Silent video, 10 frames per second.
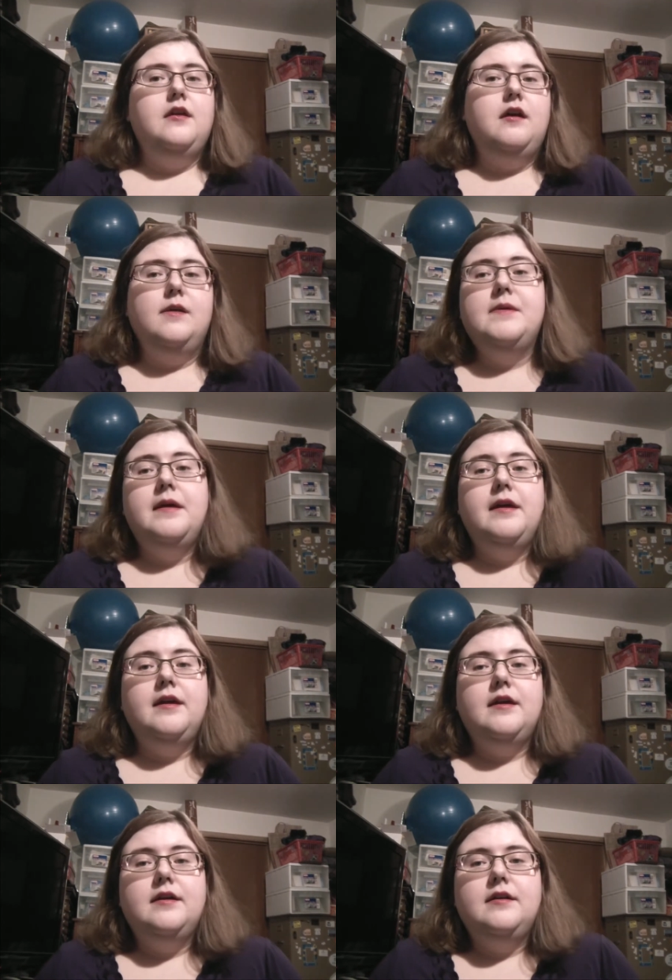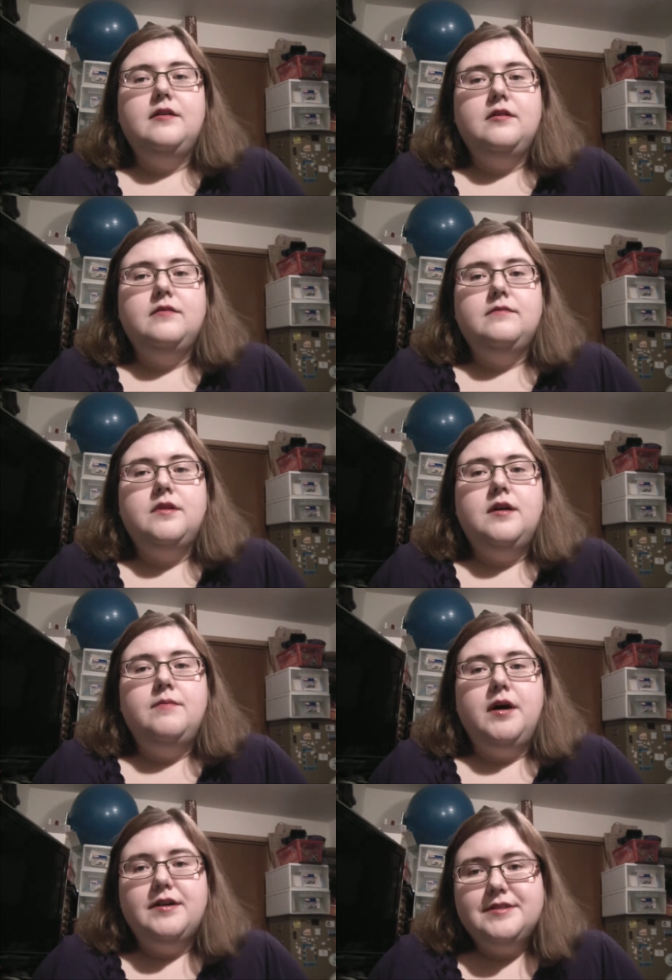in all my uh,
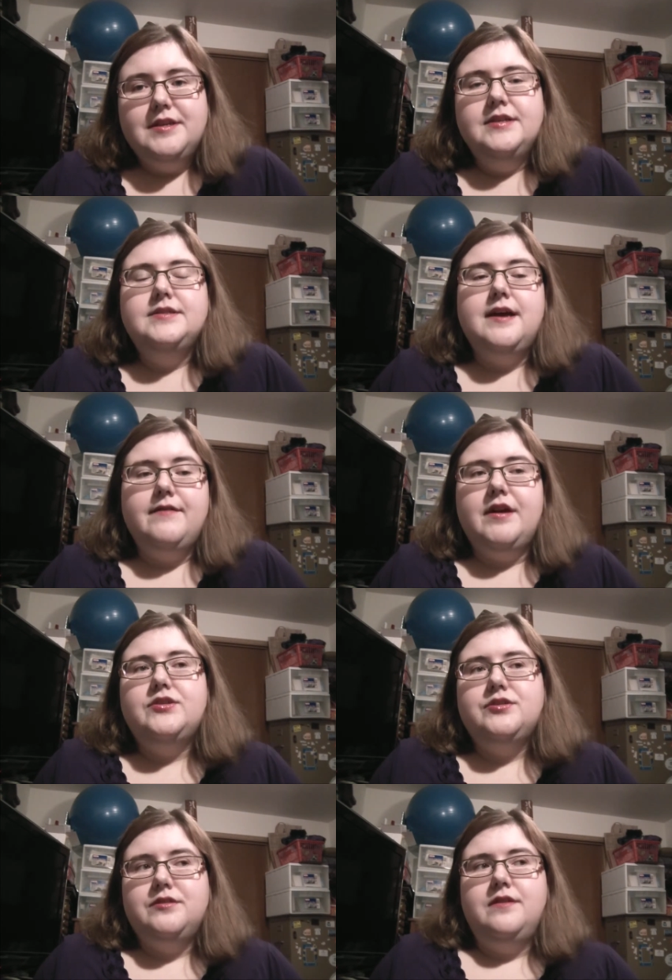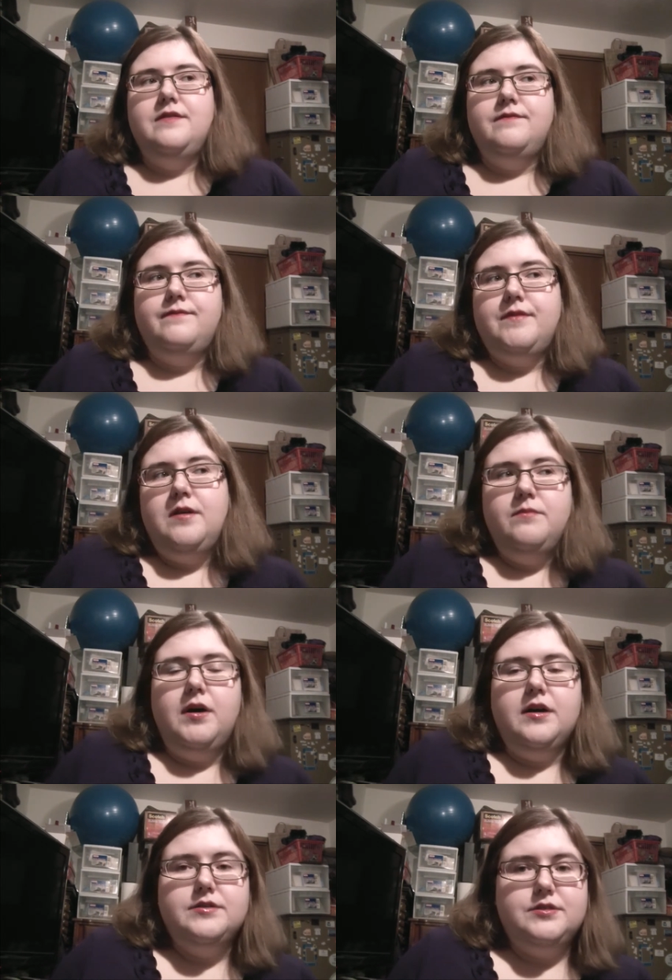unboxings, I've actually
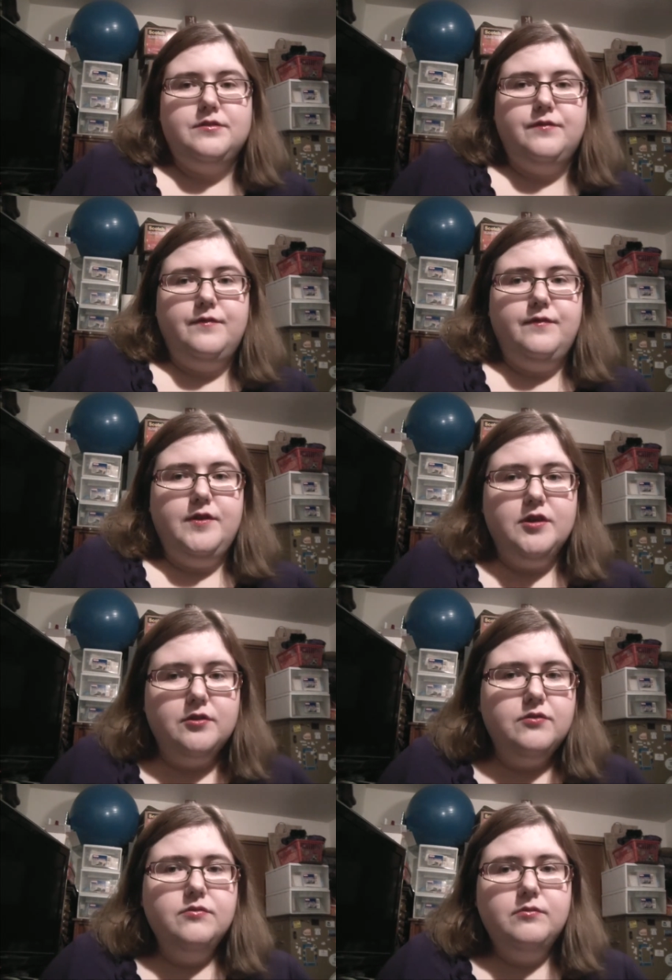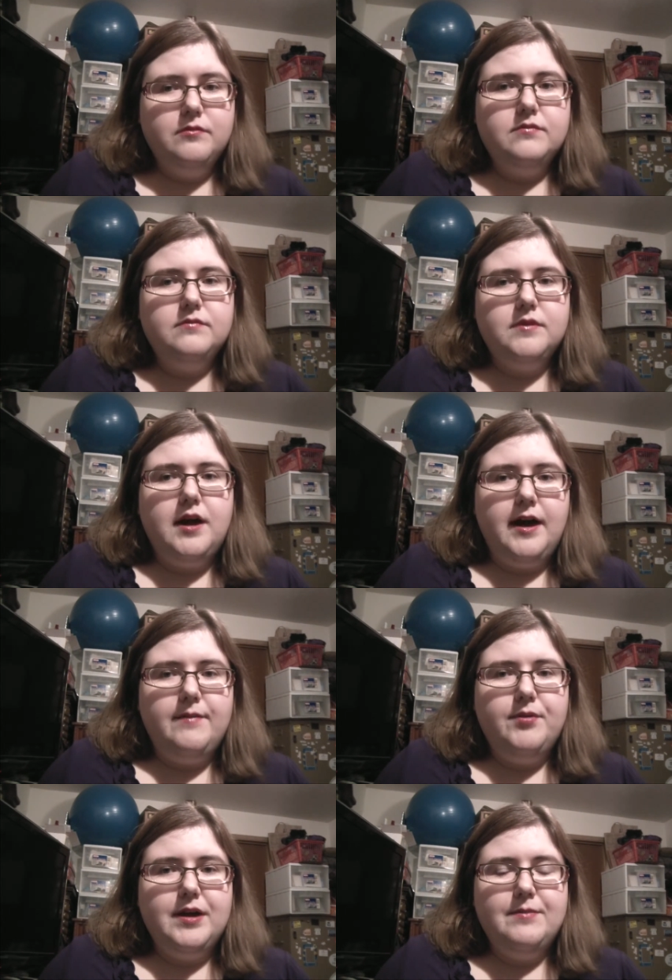unboxed a few
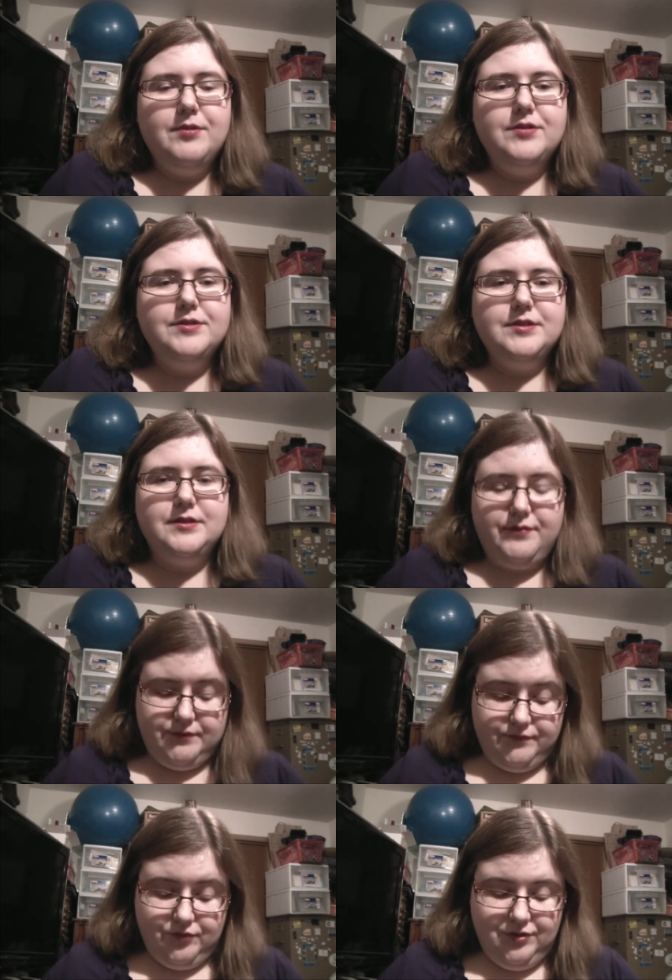eye primers in different